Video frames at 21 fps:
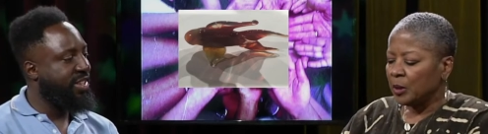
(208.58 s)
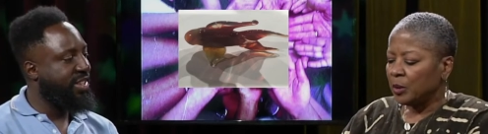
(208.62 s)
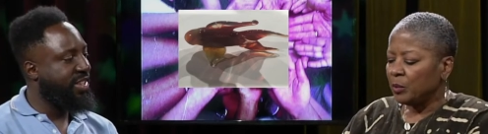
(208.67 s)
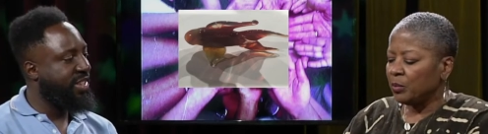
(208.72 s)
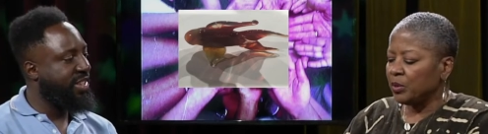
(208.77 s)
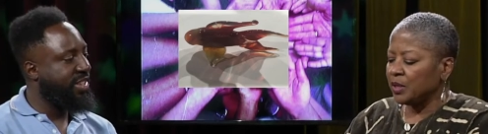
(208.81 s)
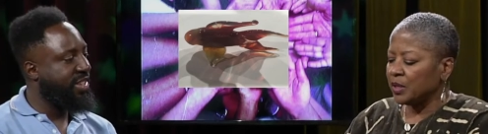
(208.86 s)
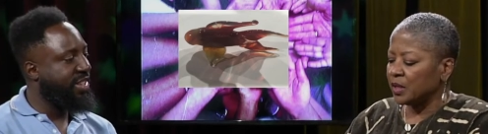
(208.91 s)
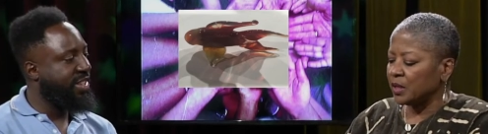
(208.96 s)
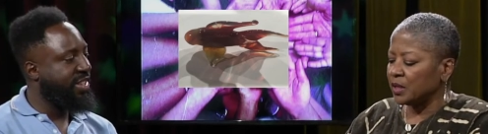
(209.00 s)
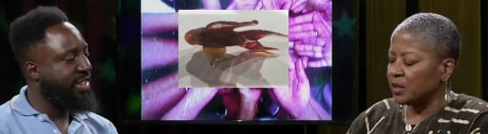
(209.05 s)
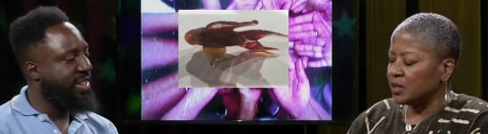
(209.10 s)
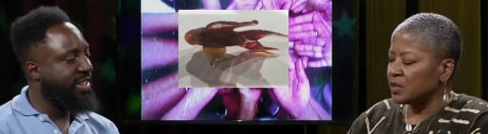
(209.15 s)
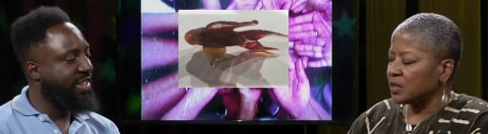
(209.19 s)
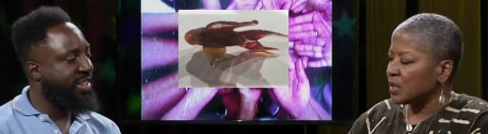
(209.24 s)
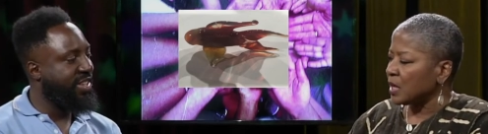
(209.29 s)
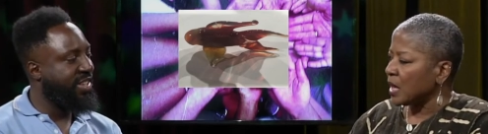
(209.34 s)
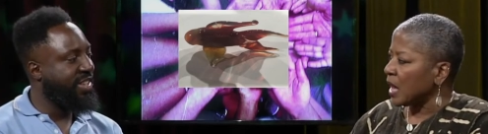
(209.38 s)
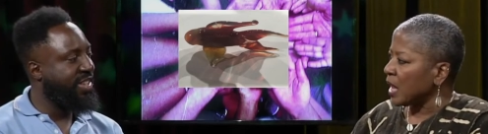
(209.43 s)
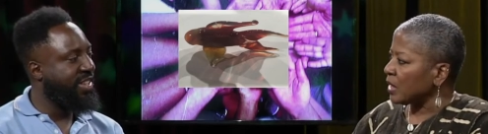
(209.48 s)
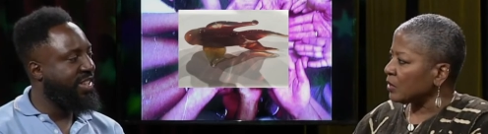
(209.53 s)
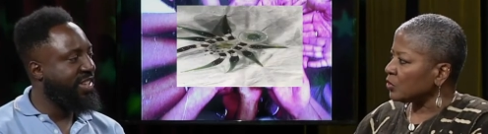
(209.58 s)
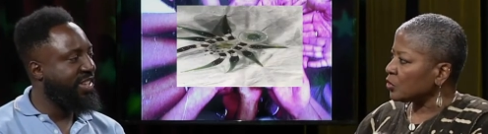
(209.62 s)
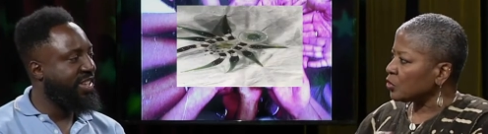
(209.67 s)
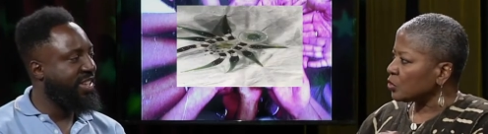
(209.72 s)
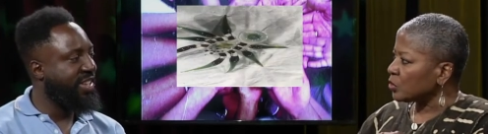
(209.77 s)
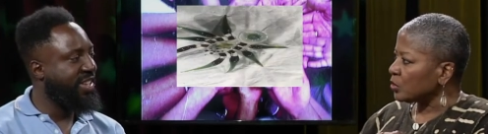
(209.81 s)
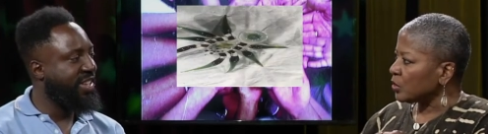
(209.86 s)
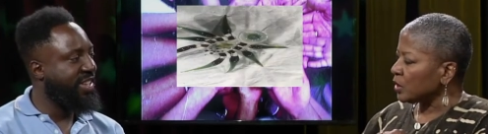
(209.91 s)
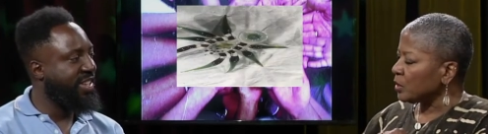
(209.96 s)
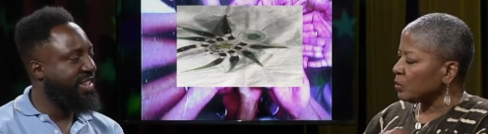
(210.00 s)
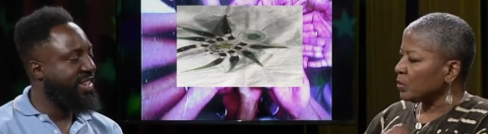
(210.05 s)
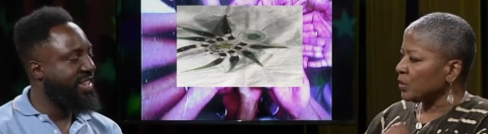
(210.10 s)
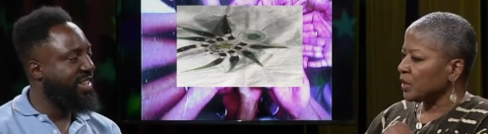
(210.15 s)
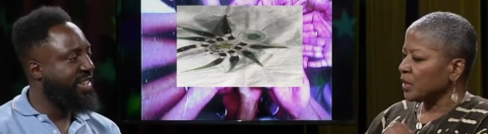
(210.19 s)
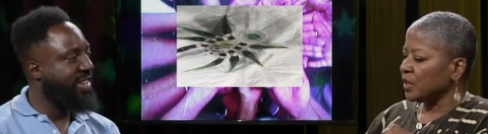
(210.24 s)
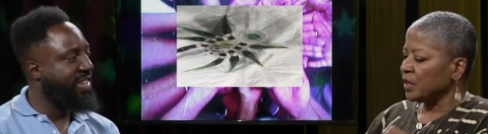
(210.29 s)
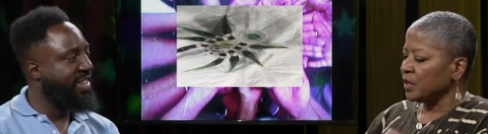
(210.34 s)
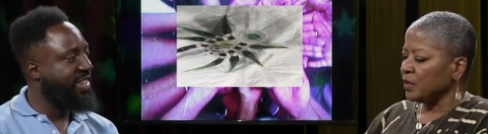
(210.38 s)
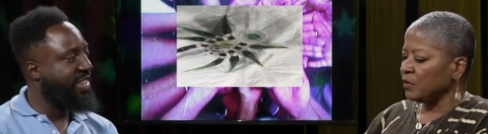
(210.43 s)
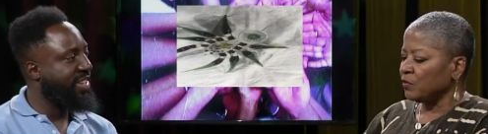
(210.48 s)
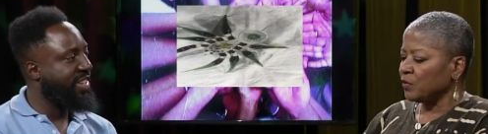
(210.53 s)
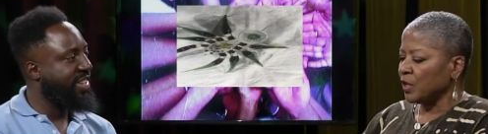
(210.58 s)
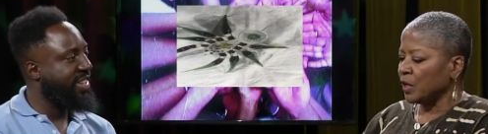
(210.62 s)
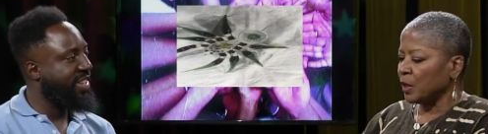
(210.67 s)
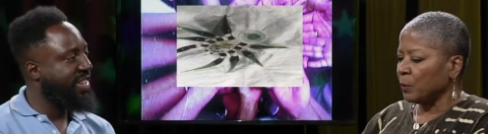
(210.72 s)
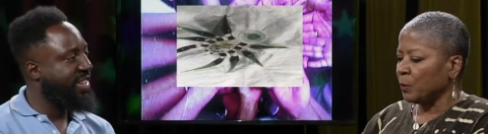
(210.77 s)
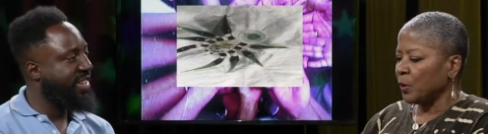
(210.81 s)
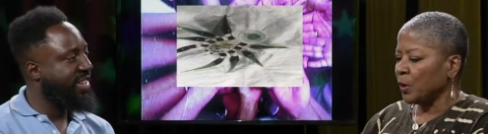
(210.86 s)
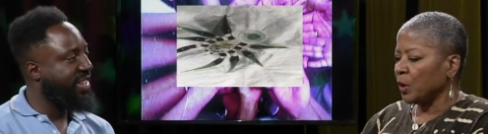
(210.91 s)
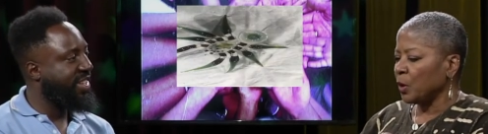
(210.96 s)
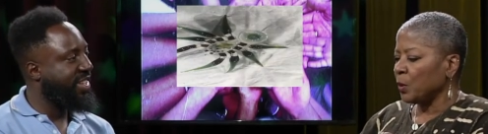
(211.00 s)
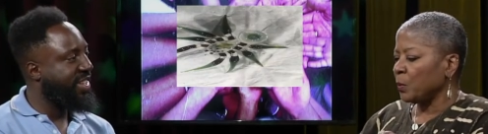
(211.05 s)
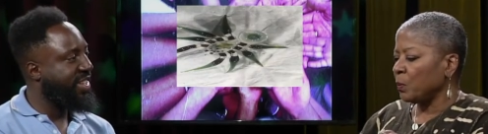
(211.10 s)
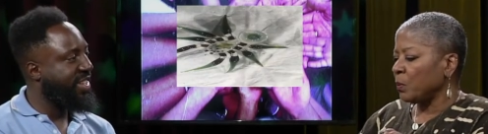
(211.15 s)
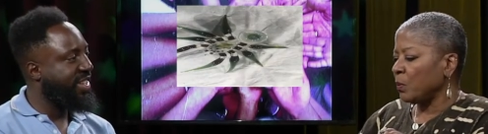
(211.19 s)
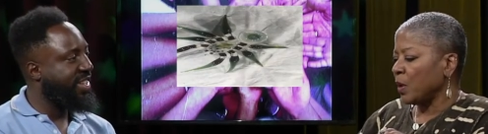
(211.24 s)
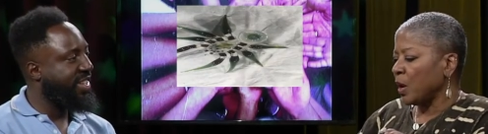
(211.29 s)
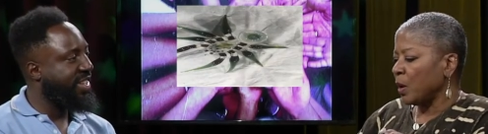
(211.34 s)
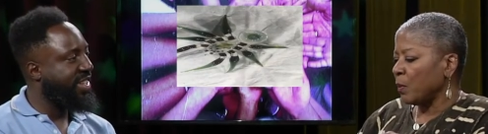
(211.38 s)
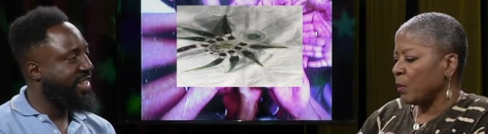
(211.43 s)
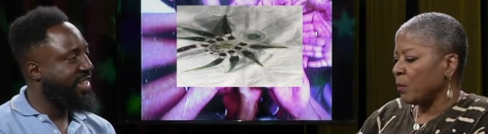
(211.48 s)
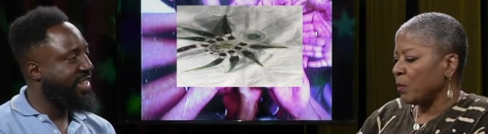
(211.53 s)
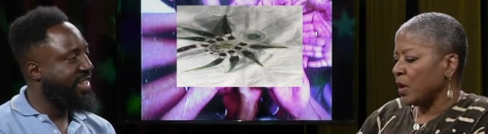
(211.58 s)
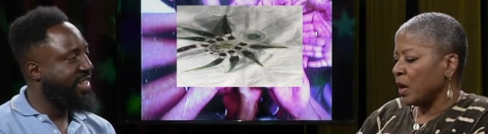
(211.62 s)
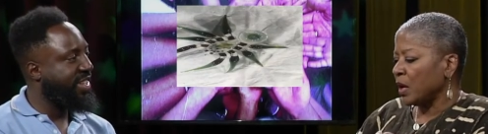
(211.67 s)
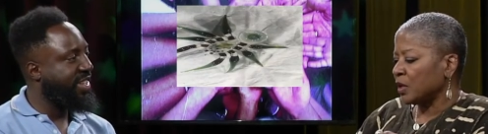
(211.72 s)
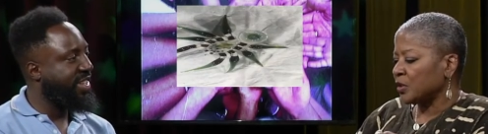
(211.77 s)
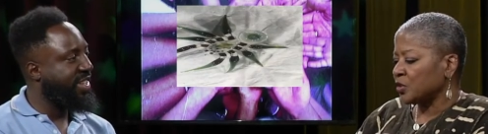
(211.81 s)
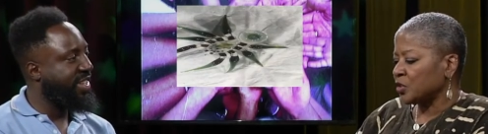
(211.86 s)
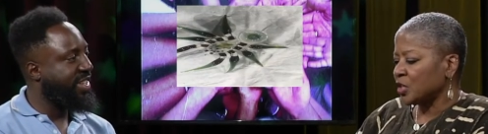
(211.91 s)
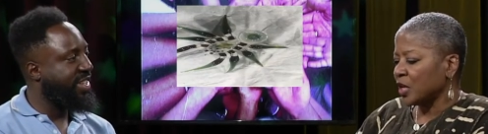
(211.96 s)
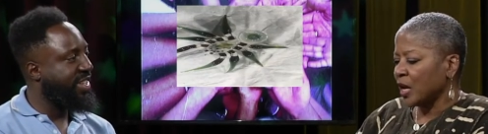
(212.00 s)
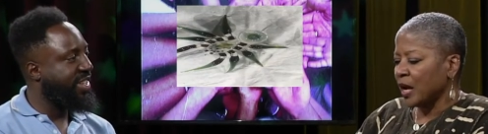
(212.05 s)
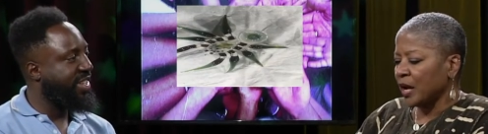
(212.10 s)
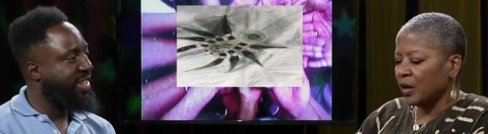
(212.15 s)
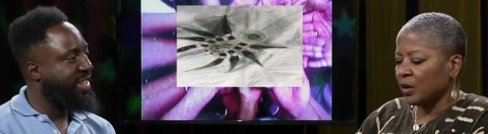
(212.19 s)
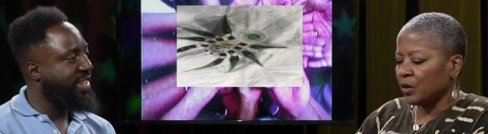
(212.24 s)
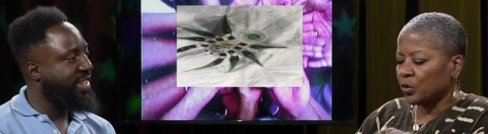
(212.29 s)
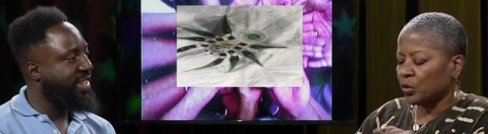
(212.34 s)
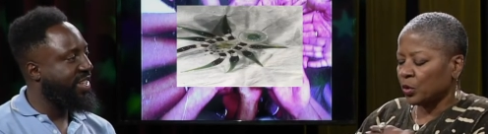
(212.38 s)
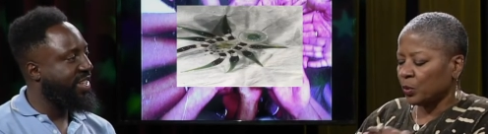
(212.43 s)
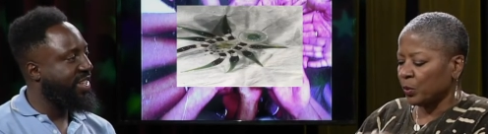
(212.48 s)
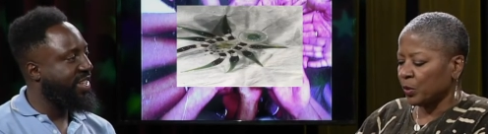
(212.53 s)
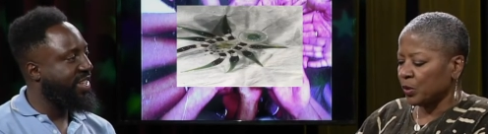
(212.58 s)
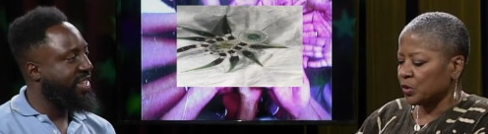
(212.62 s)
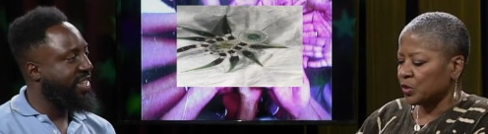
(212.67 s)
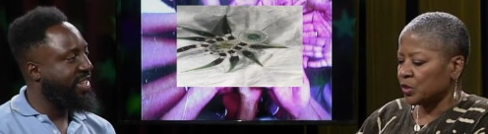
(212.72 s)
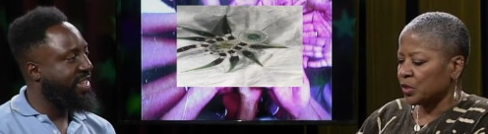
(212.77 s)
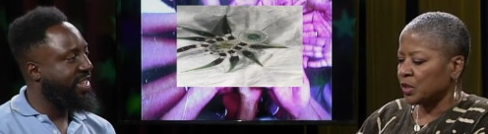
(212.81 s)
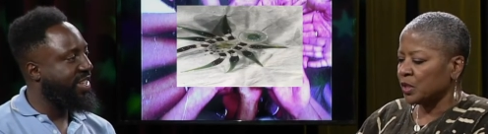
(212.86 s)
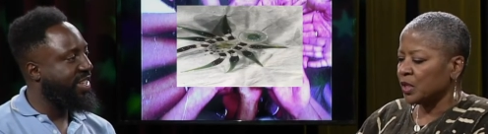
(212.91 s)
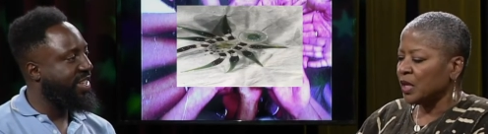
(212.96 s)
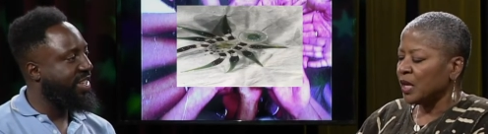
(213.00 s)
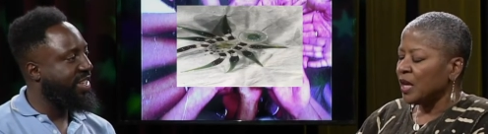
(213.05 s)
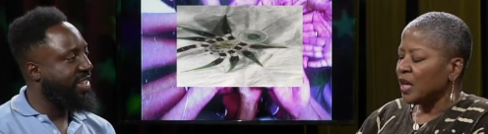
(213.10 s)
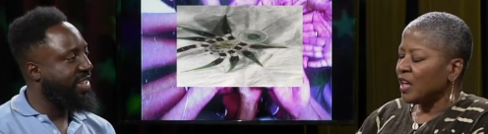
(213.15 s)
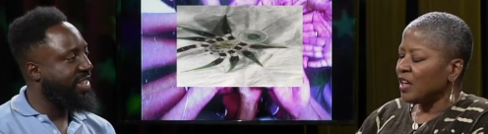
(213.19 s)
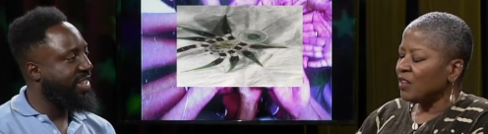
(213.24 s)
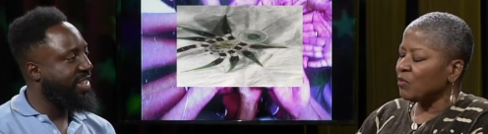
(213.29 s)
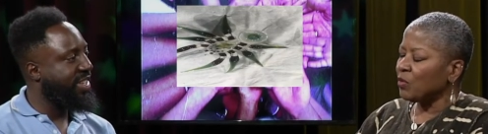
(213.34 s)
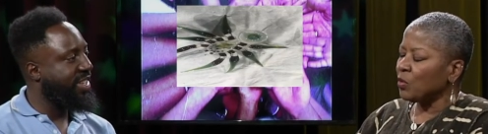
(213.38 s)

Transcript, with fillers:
Speaker 1: because I truly believe that a, per a, a child or a person has